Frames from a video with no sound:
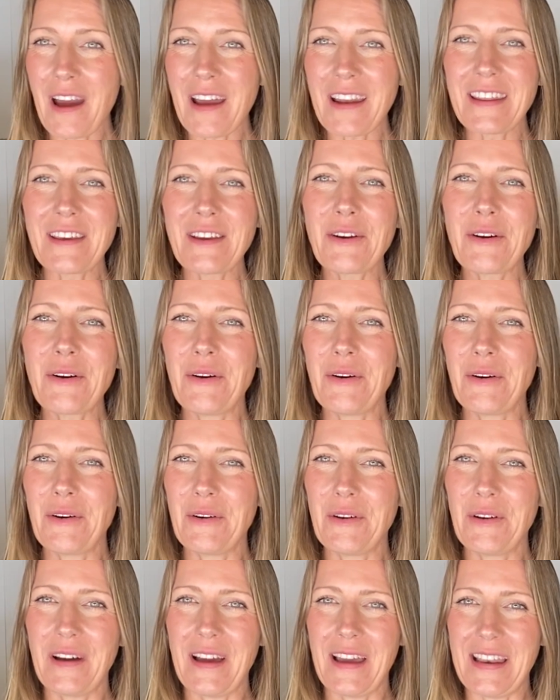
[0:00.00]
writing
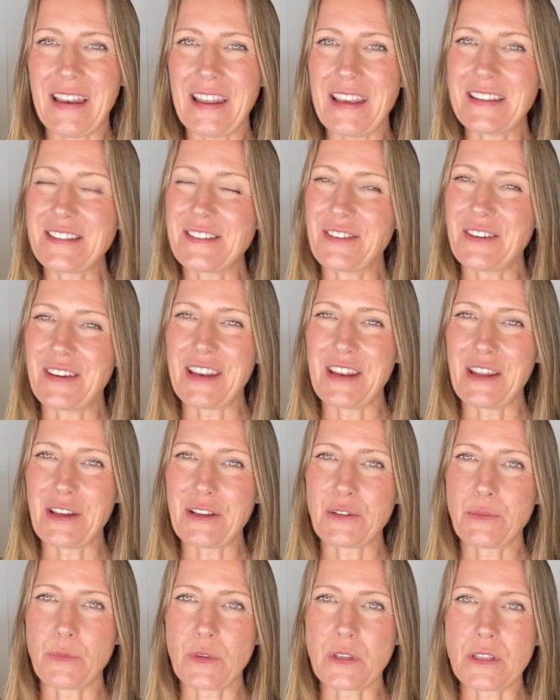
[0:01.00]
or any sort of
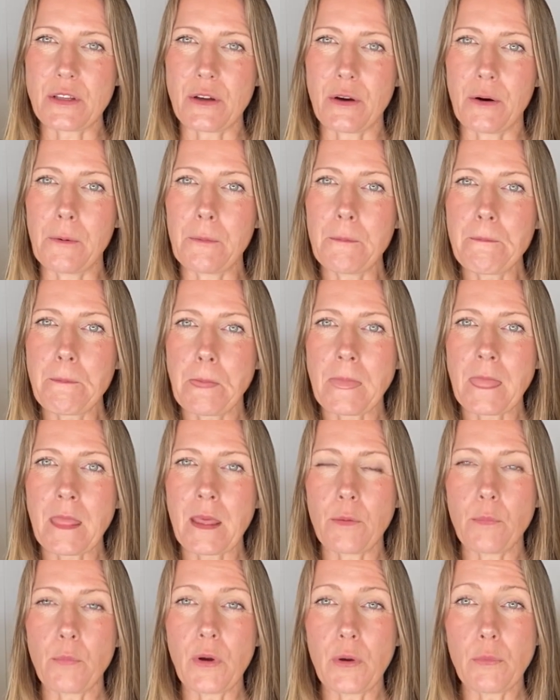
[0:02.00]
connection with soul,
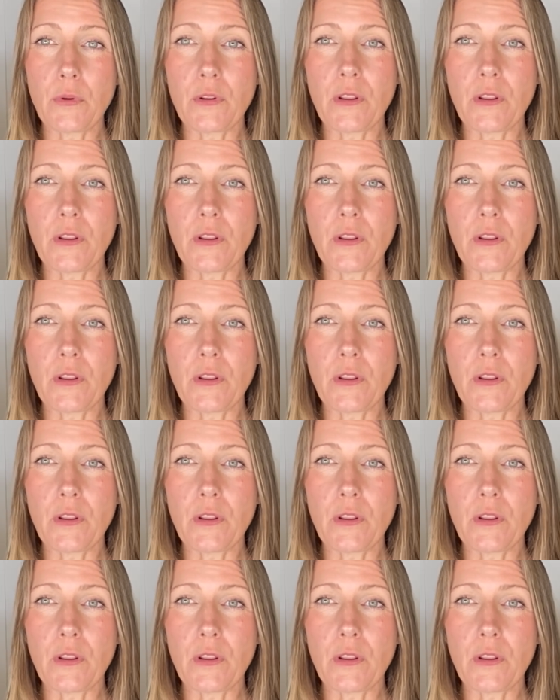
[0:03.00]
we